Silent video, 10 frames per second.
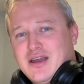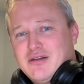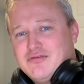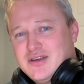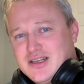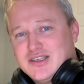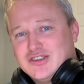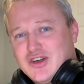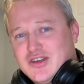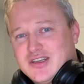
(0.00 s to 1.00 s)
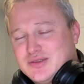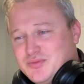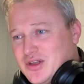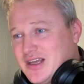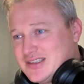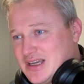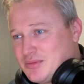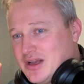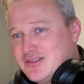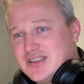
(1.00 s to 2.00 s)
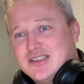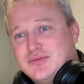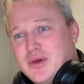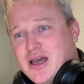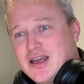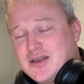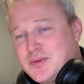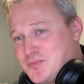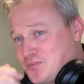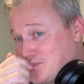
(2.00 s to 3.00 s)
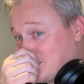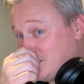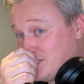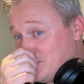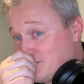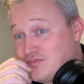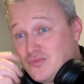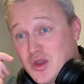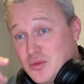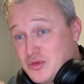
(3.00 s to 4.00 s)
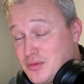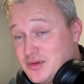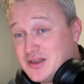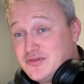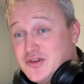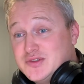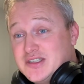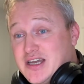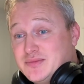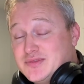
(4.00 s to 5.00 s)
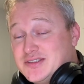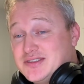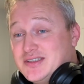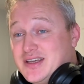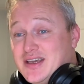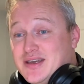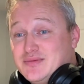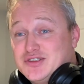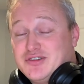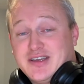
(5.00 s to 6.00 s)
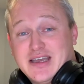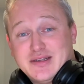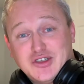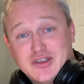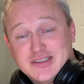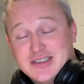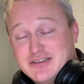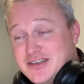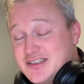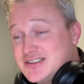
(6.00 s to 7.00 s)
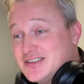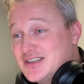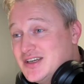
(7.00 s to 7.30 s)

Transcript: I really enjoy this. But like I say, I'm going to have to listen back probably a few times to try and catch all these lyrics.